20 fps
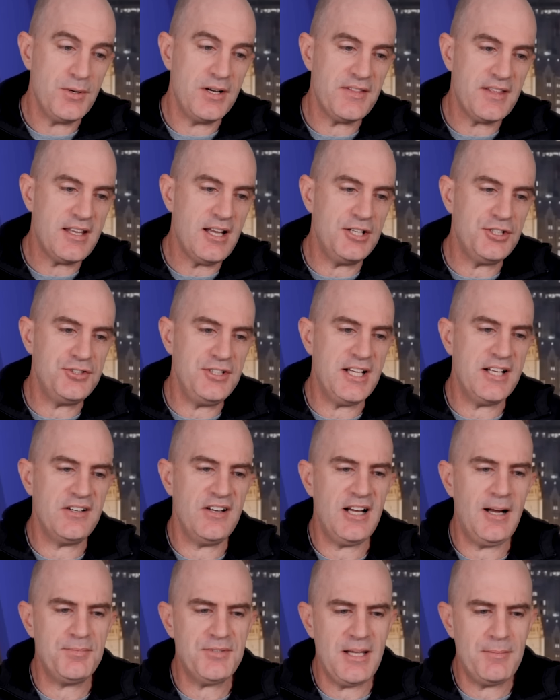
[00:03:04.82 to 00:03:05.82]
to another country. Can
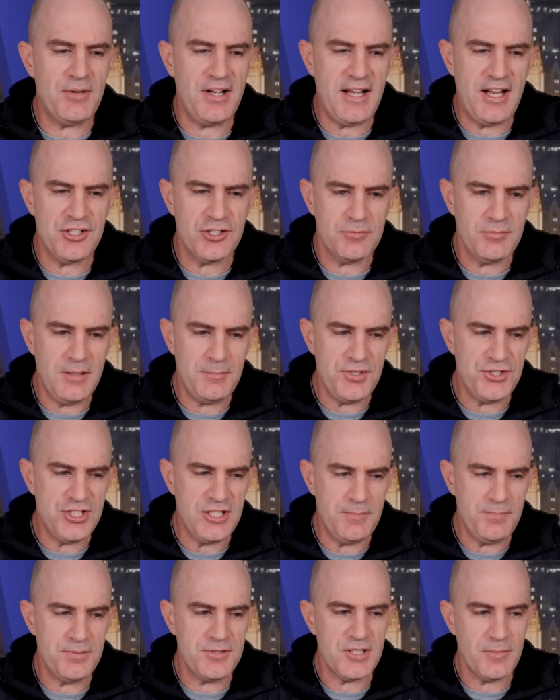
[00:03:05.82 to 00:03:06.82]
I update my annual
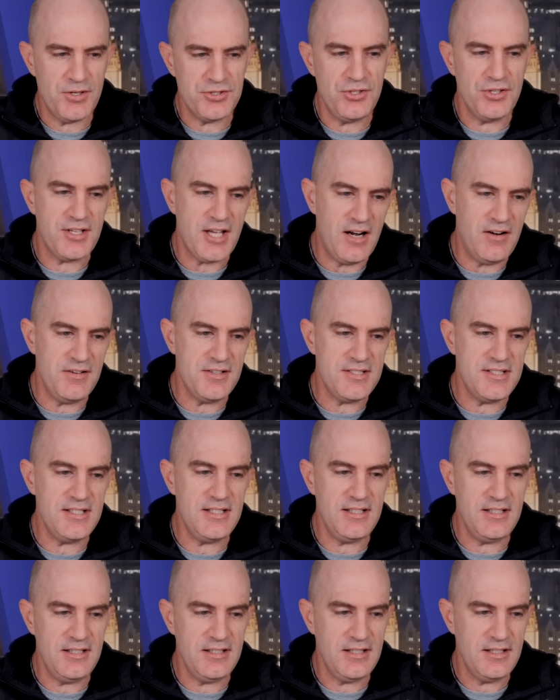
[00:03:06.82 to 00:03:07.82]
membership to my new
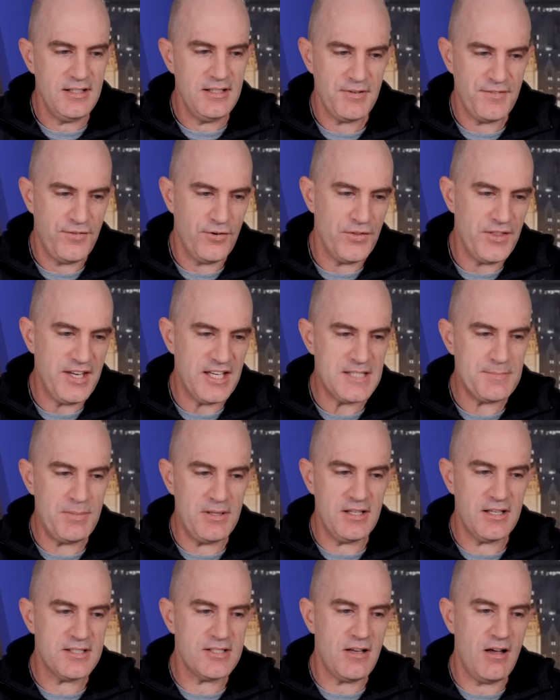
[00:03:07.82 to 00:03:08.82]
currency before the next
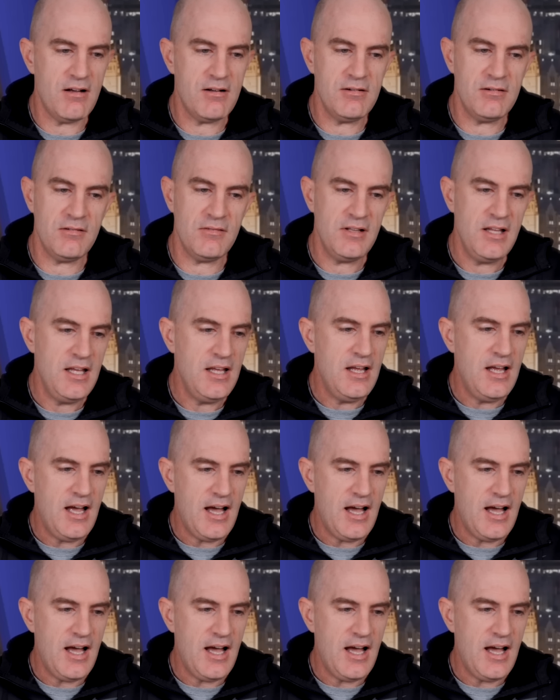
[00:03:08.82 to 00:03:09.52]
billing cycle?